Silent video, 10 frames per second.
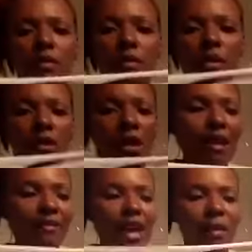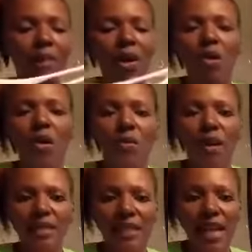So now I've got a bow on
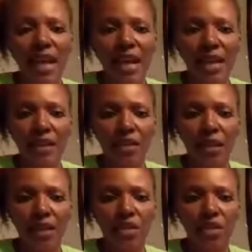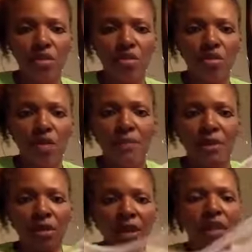one side and the shoulder drops
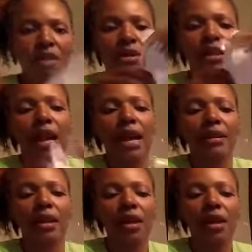on the other side.